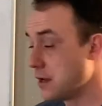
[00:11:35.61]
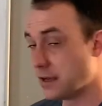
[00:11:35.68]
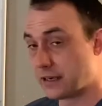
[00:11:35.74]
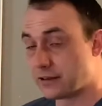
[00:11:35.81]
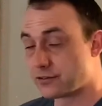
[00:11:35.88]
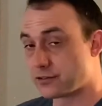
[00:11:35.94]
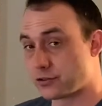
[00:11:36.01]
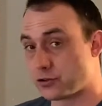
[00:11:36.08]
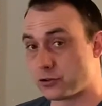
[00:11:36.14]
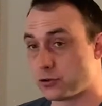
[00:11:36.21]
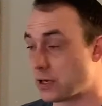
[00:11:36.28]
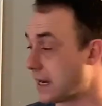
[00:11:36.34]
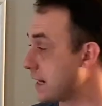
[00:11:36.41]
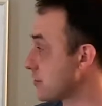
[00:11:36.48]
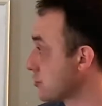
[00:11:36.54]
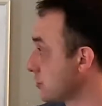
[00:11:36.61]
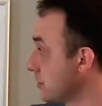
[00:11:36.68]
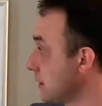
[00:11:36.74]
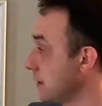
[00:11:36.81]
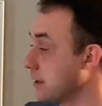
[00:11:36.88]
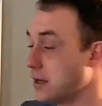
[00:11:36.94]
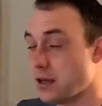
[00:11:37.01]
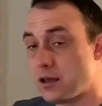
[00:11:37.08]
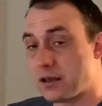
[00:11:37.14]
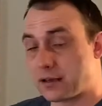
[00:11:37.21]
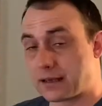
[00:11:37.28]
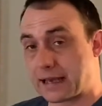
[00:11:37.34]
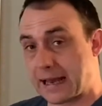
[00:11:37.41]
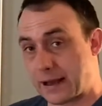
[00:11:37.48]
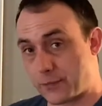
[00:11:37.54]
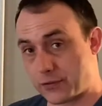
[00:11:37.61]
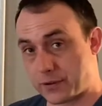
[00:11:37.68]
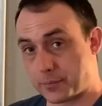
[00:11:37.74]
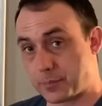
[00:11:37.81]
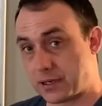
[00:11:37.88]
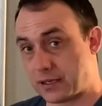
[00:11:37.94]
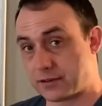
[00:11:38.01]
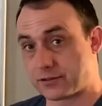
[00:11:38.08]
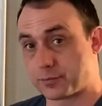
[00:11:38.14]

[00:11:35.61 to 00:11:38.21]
is to actually count the beats